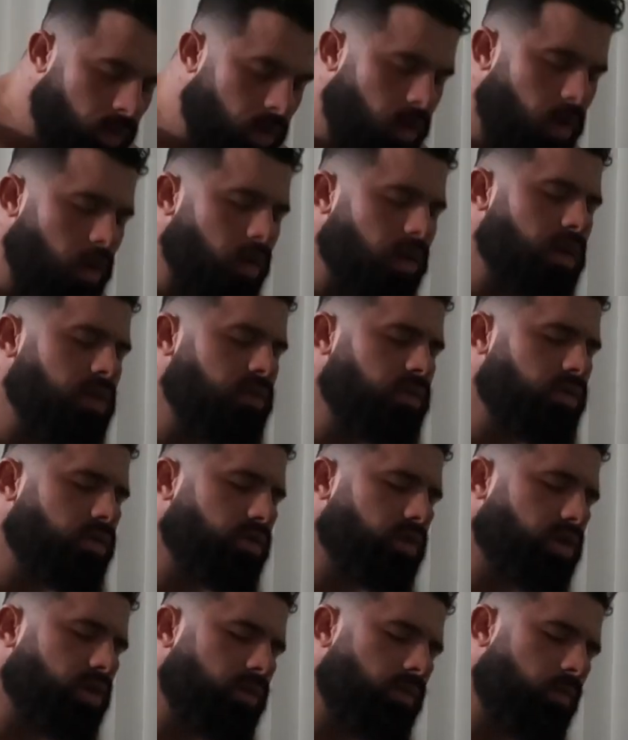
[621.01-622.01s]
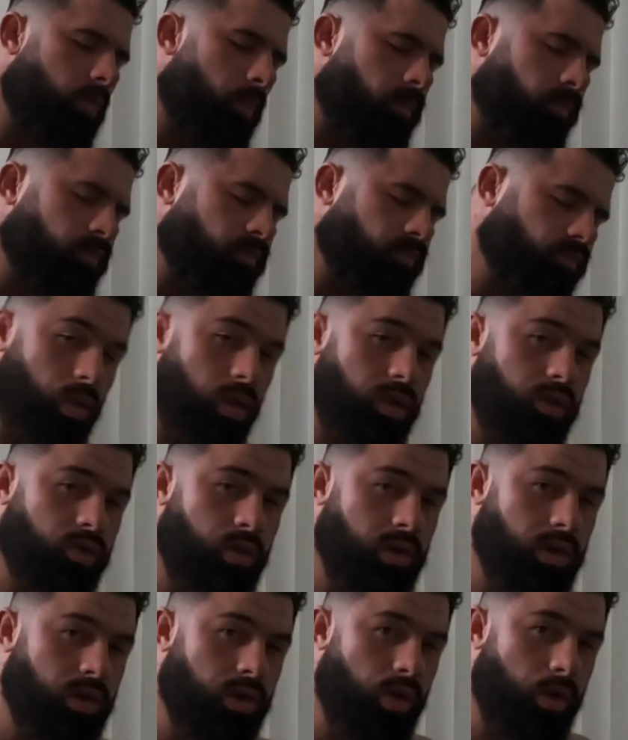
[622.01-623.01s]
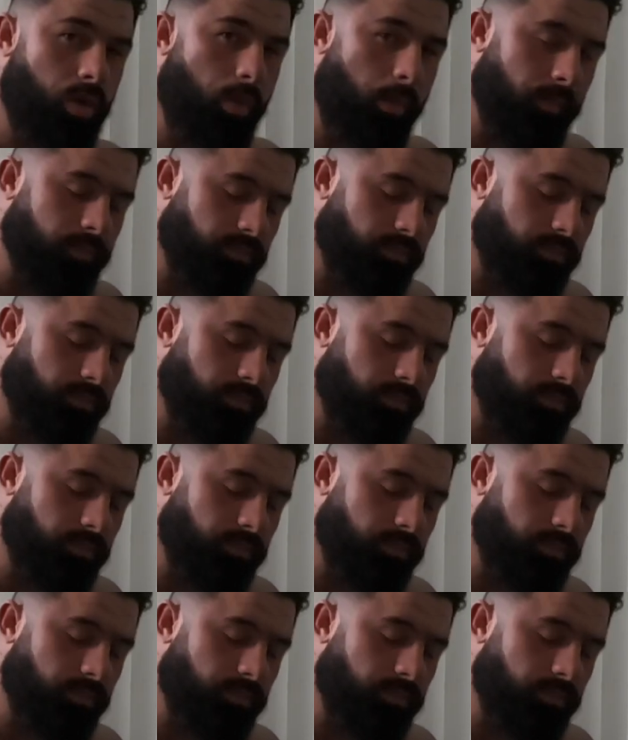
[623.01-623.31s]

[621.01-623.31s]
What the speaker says: A lot easier to eat. Quite sweet too.